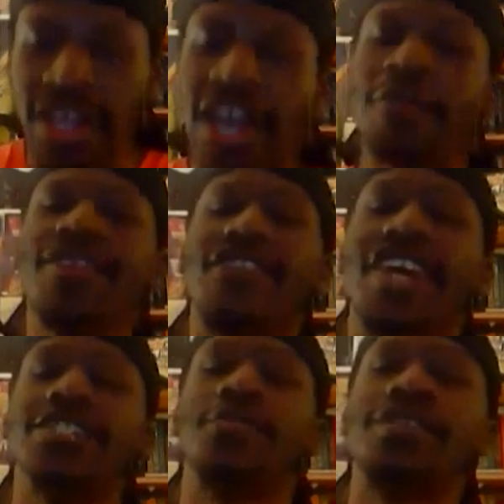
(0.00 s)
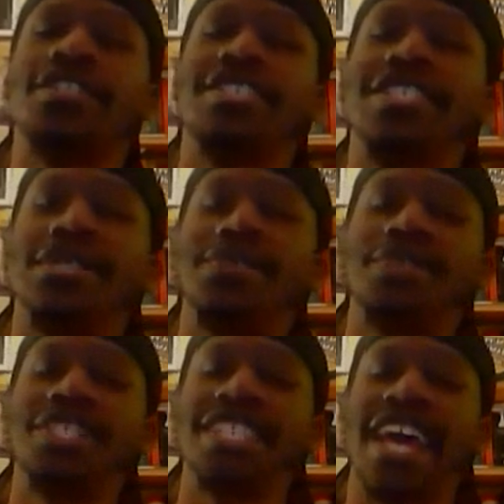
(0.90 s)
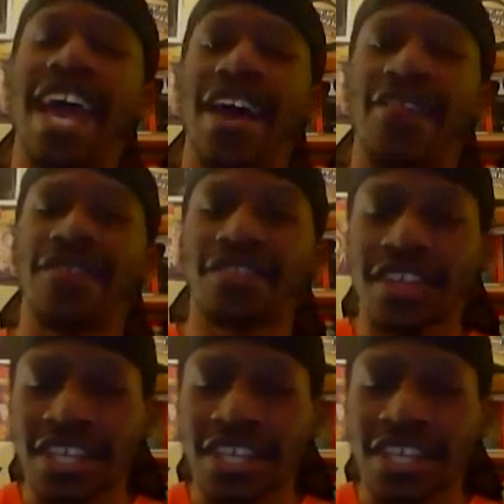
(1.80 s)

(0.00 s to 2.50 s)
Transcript: How many Vice Wardens does this prison have?